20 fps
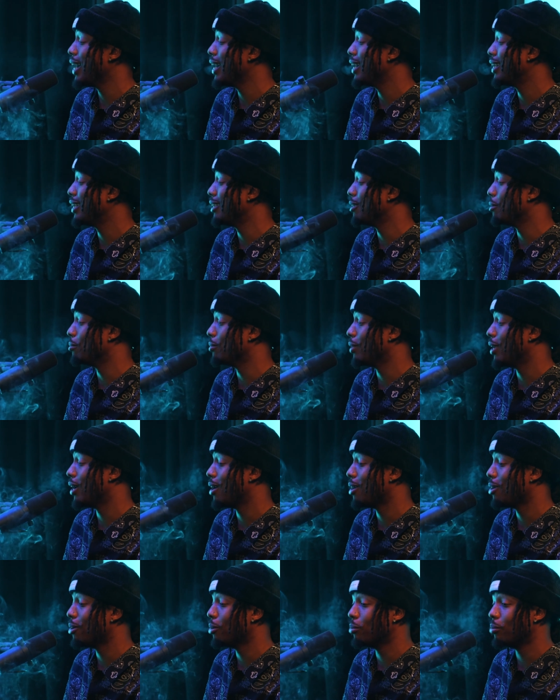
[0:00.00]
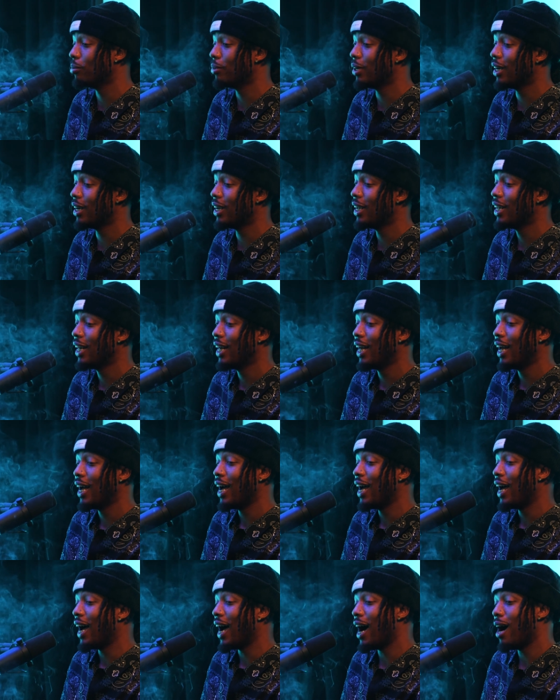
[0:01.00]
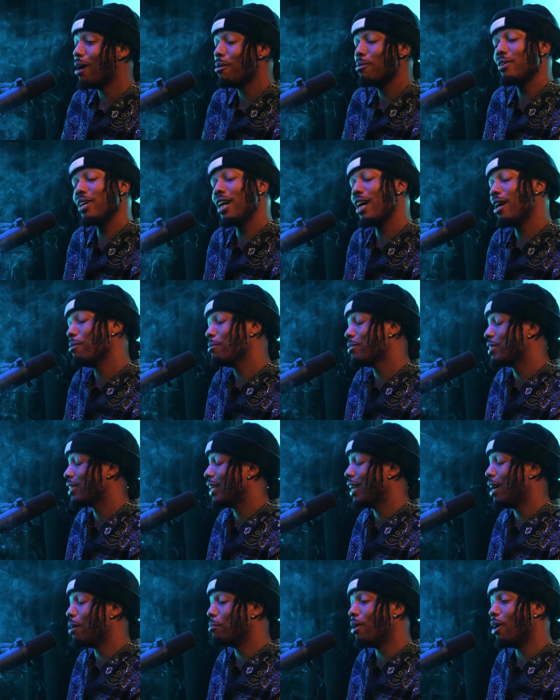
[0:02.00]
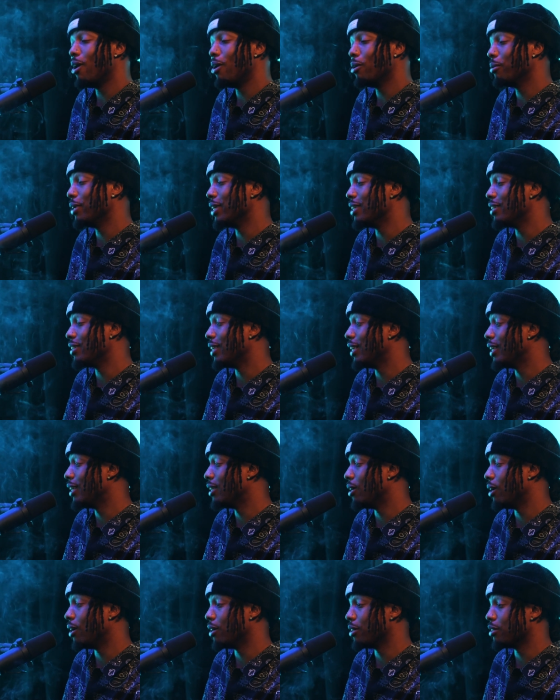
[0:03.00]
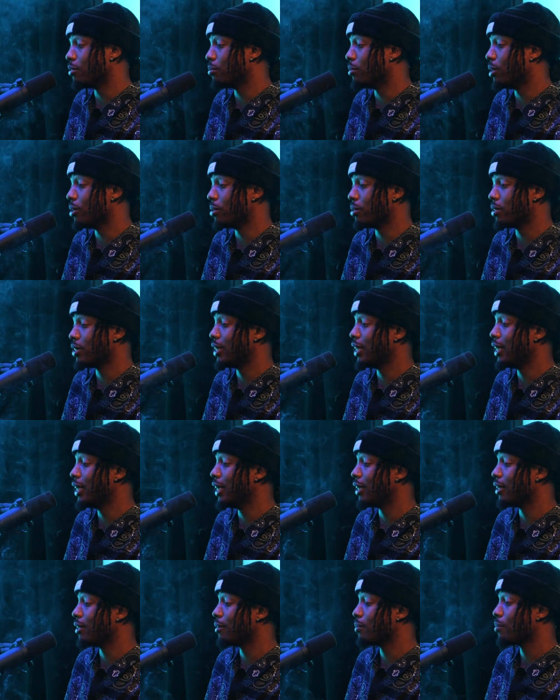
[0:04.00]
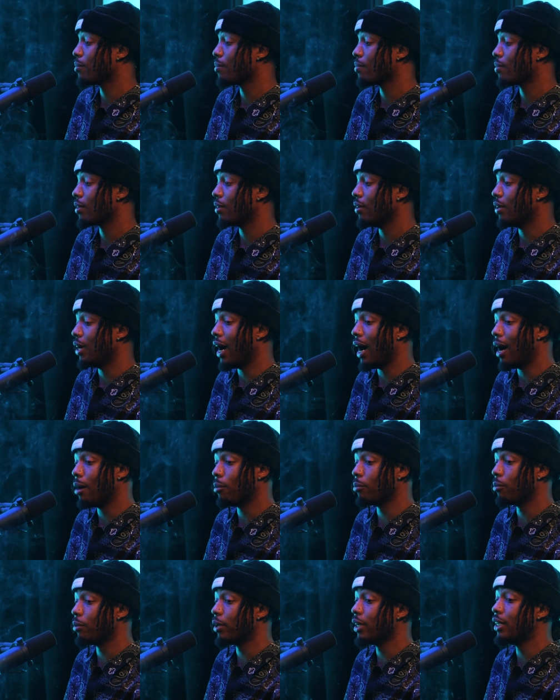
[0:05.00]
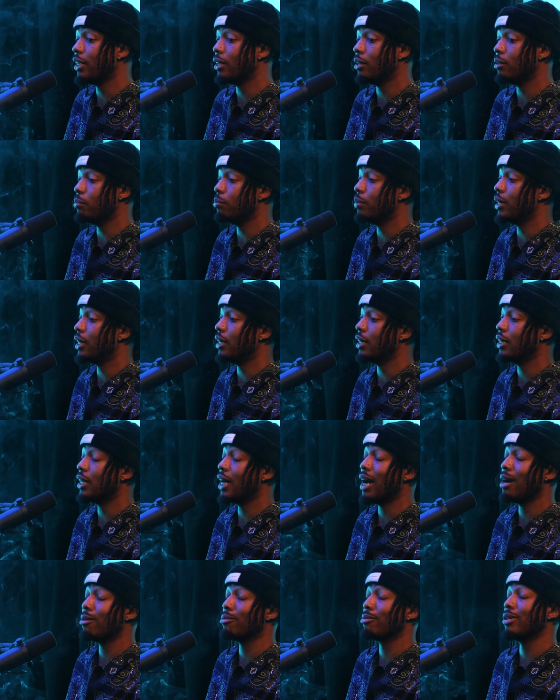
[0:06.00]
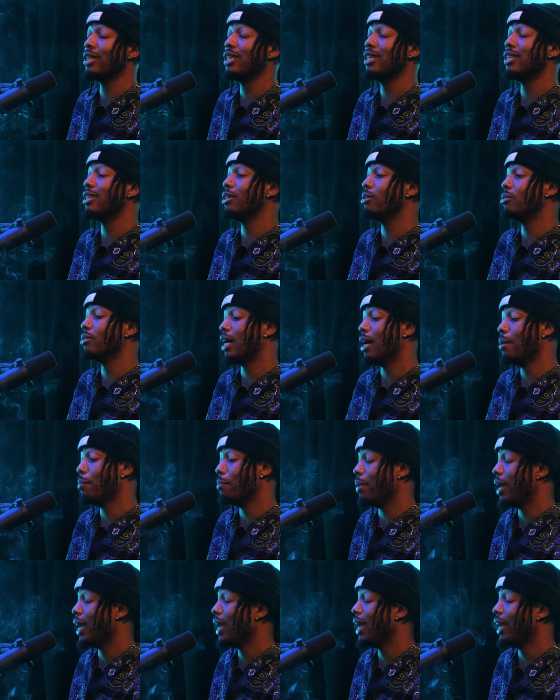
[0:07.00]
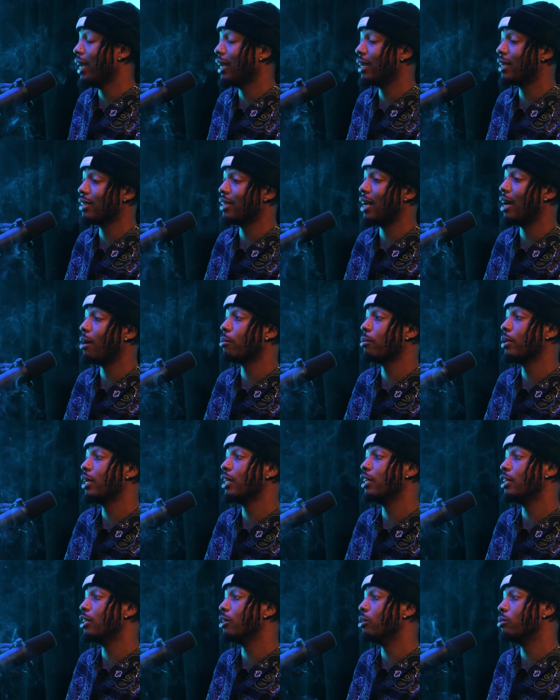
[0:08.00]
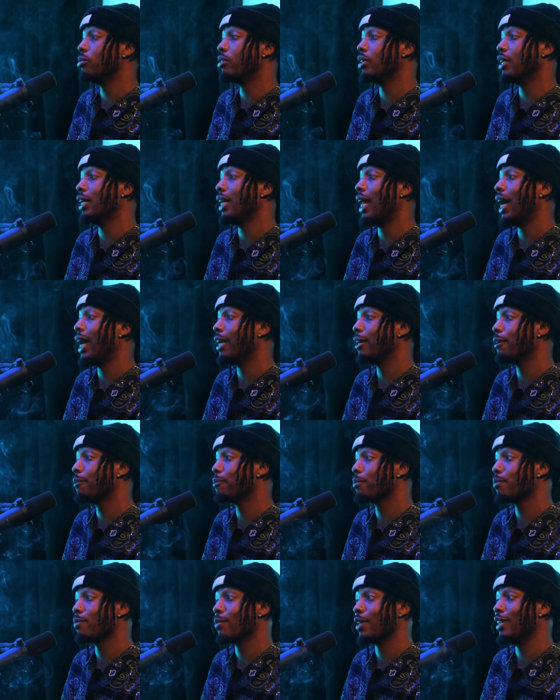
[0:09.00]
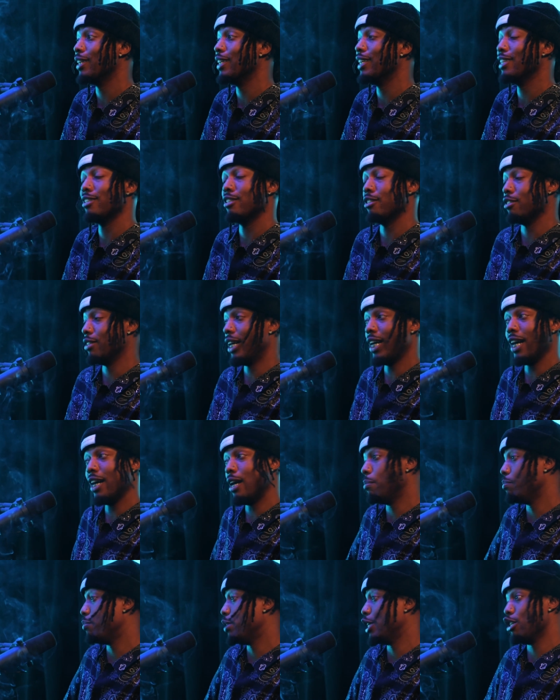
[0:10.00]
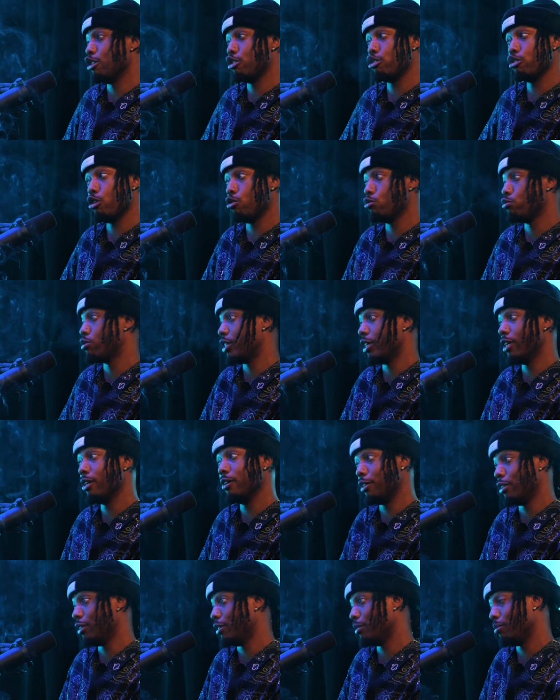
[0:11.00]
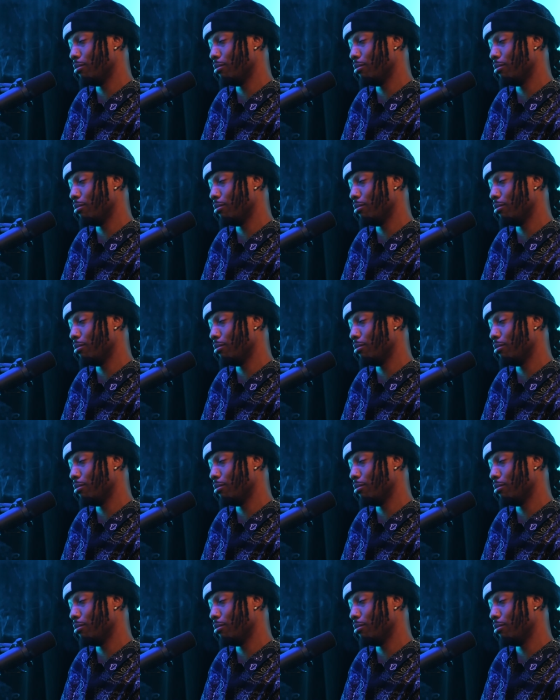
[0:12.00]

I am all. I would I would say I'm always in artist mode, slick. I really be, I really use, I'm mad because I really used to like, this is like, I'm being so serious,